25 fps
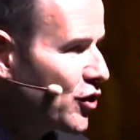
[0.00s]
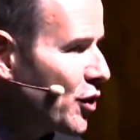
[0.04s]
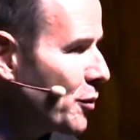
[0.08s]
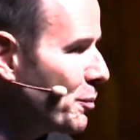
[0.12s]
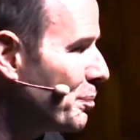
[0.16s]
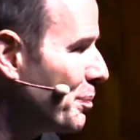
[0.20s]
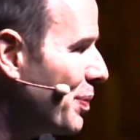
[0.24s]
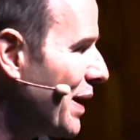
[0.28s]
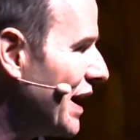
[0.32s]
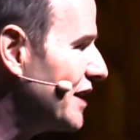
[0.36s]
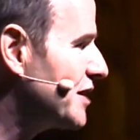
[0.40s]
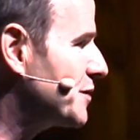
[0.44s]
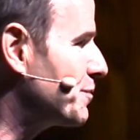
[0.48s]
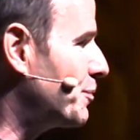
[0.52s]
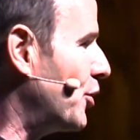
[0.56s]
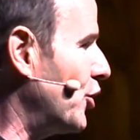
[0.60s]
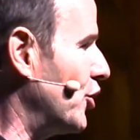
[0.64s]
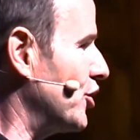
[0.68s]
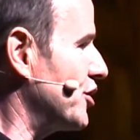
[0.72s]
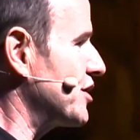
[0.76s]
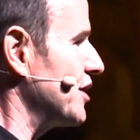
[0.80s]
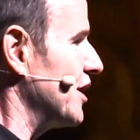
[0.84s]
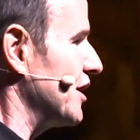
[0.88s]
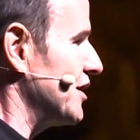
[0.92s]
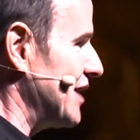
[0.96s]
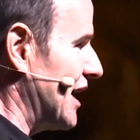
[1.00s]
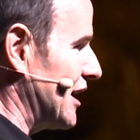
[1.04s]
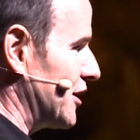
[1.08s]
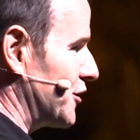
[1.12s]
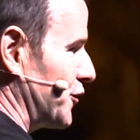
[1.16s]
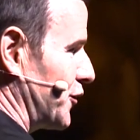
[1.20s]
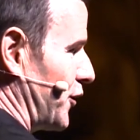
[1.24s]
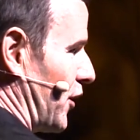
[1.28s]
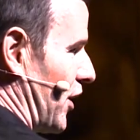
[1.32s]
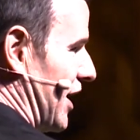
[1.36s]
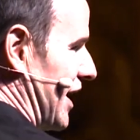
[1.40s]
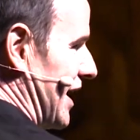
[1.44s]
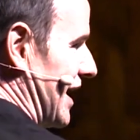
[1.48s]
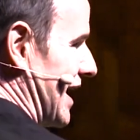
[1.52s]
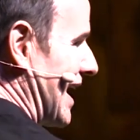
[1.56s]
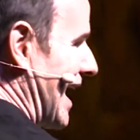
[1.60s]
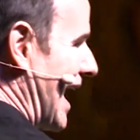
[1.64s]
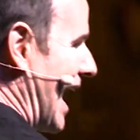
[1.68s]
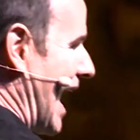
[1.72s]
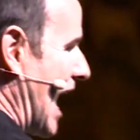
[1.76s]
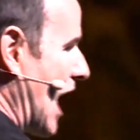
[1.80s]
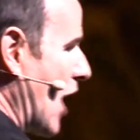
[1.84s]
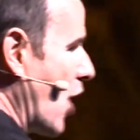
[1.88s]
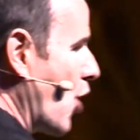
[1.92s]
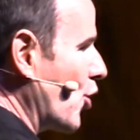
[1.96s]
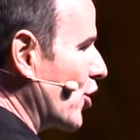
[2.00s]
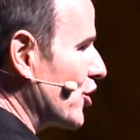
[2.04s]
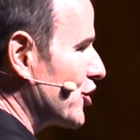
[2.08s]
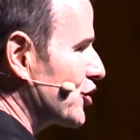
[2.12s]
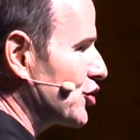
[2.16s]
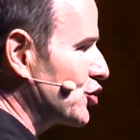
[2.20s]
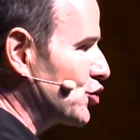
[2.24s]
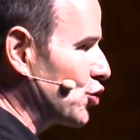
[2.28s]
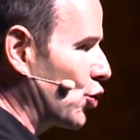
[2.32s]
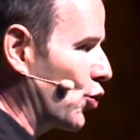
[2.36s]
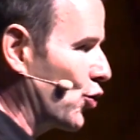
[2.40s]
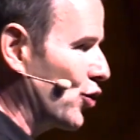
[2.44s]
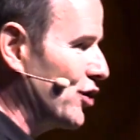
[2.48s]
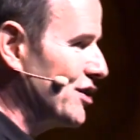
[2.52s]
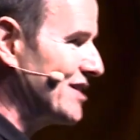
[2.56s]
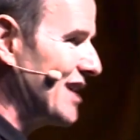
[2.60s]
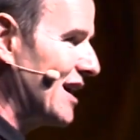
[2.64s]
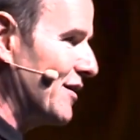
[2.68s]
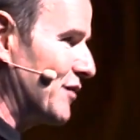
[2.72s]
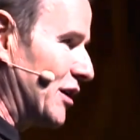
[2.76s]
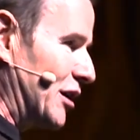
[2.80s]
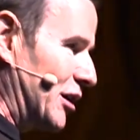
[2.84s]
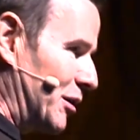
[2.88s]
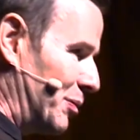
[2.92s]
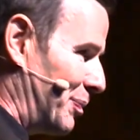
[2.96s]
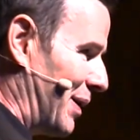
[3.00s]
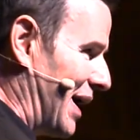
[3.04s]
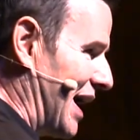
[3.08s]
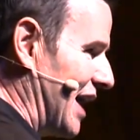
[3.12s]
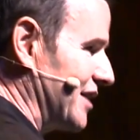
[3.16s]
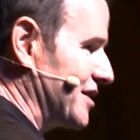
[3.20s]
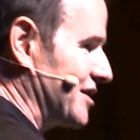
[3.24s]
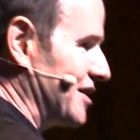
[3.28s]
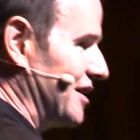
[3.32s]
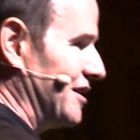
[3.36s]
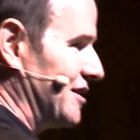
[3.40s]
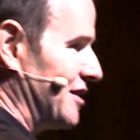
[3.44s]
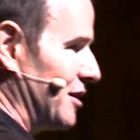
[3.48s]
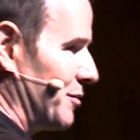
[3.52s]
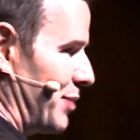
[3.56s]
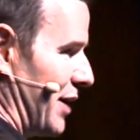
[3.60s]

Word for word: are the best person identifying how our stories have the capacity to